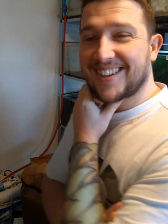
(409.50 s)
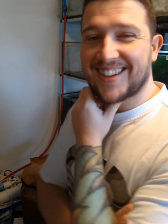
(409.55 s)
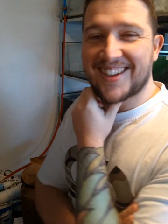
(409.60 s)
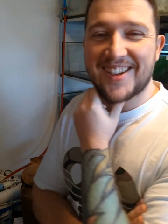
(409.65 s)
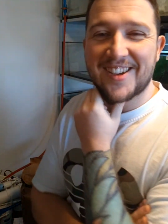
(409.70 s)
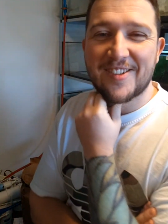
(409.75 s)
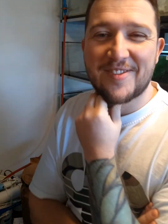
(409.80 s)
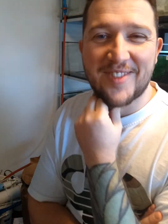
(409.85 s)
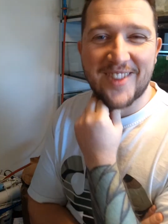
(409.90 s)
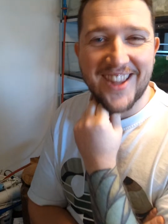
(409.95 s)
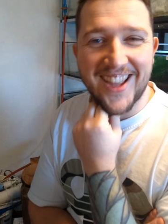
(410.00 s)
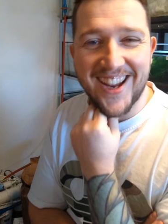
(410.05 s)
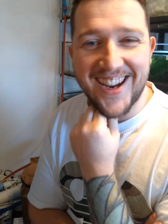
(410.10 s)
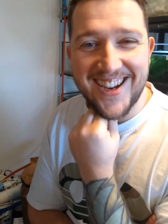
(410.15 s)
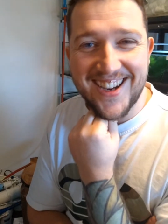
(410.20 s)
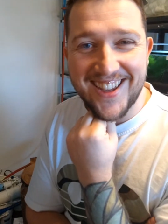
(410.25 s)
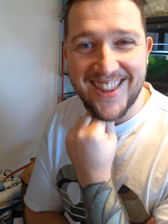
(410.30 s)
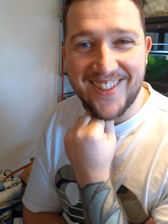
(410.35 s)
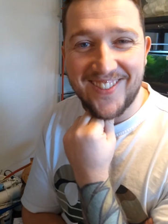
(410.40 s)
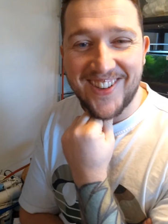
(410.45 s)
if the
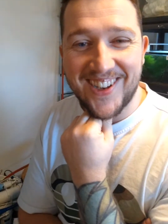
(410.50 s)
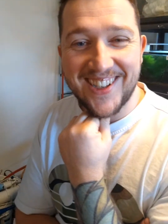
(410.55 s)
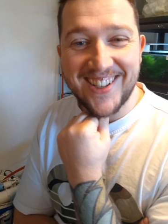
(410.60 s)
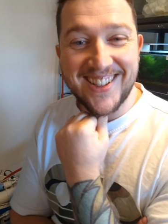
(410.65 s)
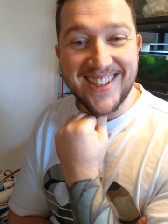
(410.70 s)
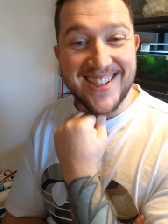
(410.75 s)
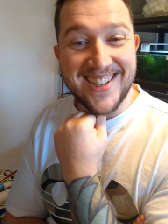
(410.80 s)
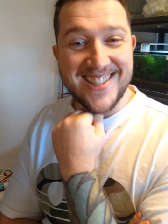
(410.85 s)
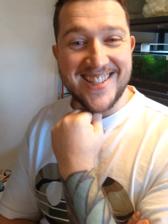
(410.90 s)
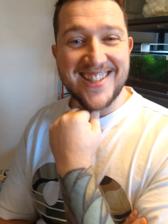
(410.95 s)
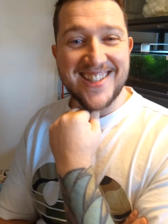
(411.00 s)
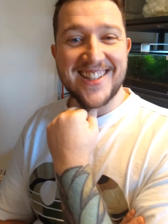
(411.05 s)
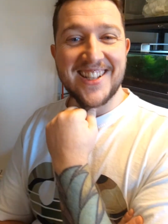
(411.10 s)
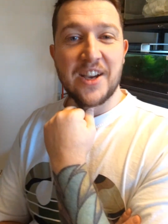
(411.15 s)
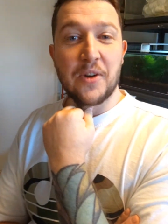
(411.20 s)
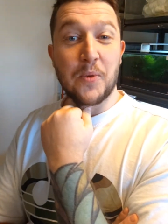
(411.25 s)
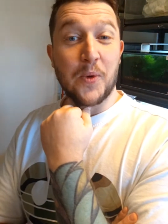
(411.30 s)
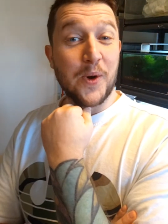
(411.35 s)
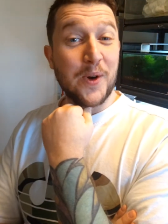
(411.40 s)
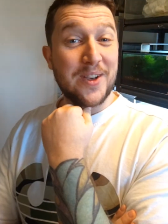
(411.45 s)
other one doesn't
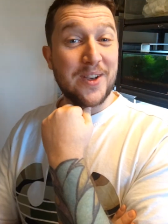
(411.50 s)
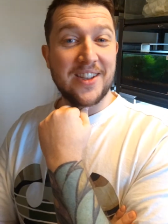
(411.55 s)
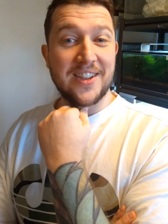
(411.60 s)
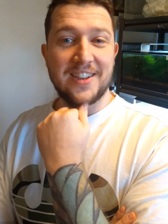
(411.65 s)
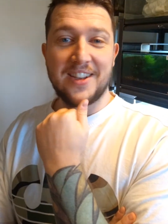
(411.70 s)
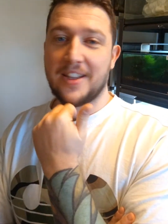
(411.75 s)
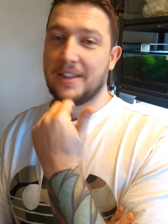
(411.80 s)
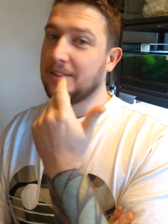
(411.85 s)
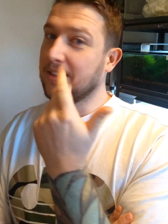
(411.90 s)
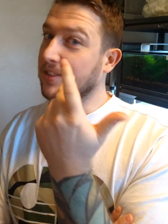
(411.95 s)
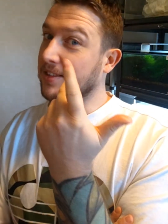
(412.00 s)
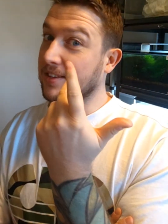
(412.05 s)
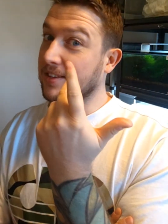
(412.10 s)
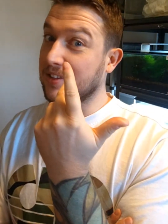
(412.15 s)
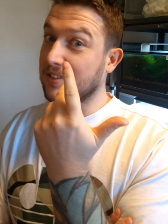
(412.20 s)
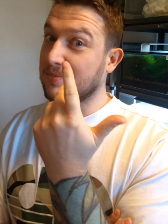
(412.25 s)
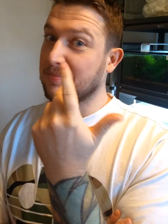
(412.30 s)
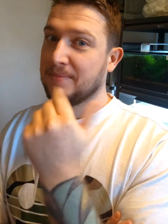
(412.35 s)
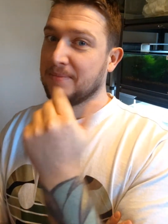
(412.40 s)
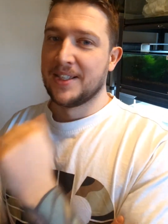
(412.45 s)
work,
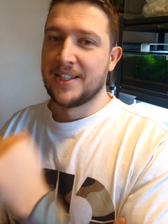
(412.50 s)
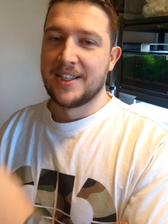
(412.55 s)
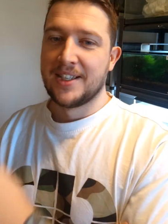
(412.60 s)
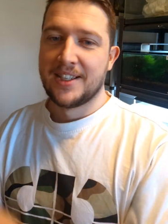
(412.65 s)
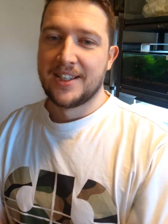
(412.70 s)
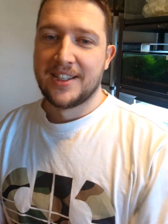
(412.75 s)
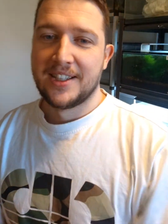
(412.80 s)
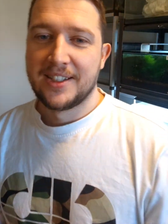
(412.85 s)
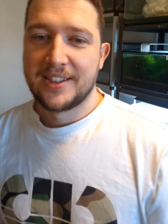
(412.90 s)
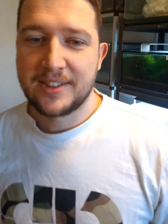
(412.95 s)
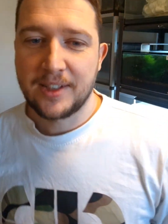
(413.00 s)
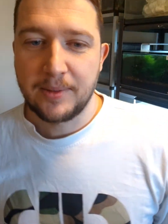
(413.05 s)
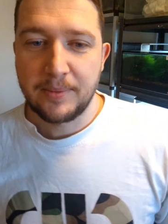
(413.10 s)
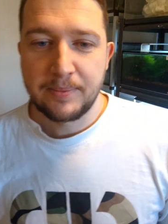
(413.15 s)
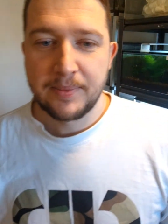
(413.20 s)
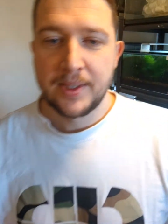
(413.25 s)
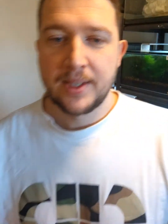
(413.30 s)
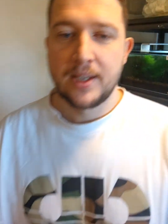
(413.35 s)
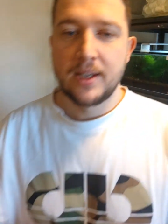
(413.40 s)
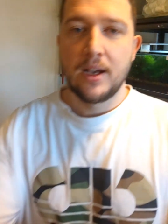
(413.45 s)
so
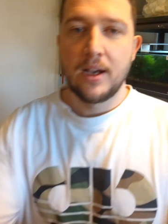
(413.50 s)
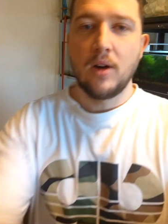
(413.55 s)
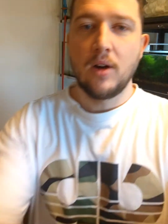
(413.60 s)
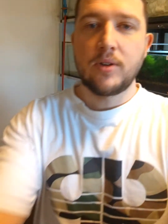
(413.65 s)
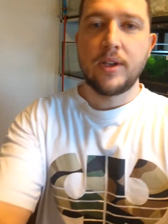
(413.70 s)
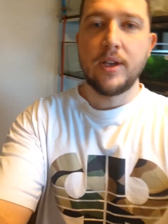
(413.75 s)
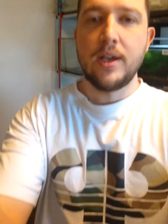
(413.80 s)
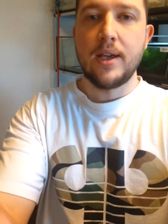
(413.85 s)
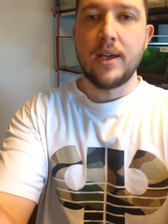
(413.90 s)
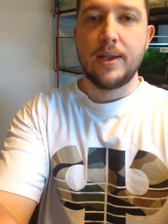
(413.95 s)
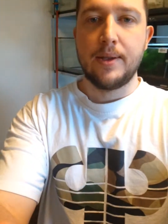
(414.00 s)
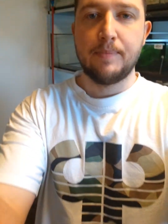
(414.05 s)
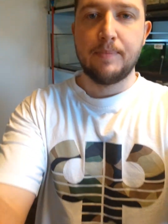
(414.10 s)
okay,